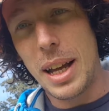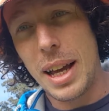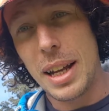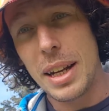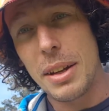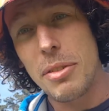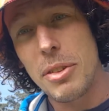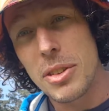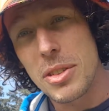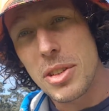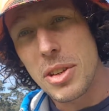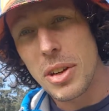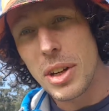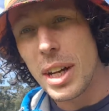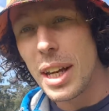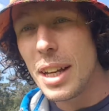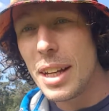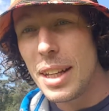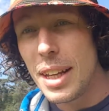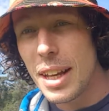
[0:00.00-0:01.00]
and if you've
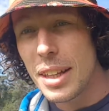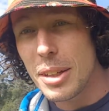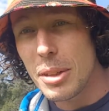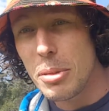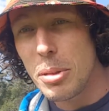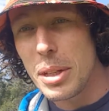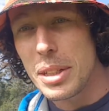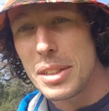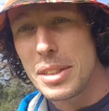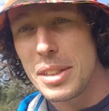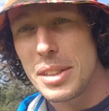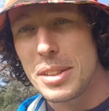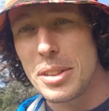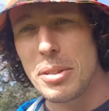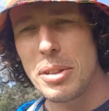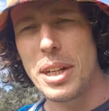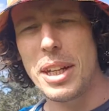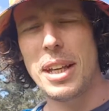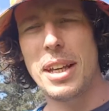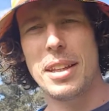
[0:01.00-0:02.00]
got any other questions
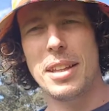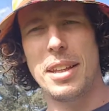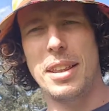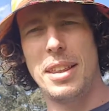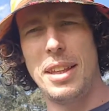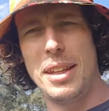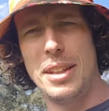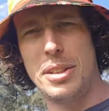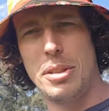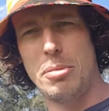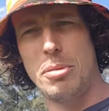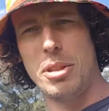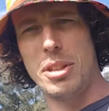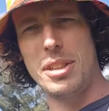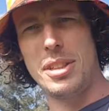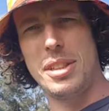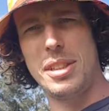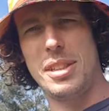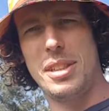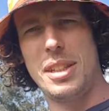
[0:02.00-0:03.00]
or any other things you want
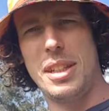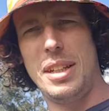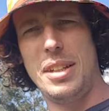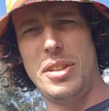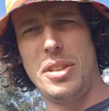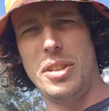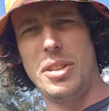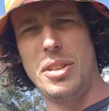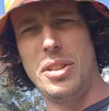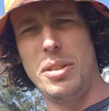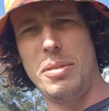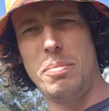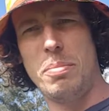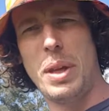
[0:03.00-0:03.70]
us to see do,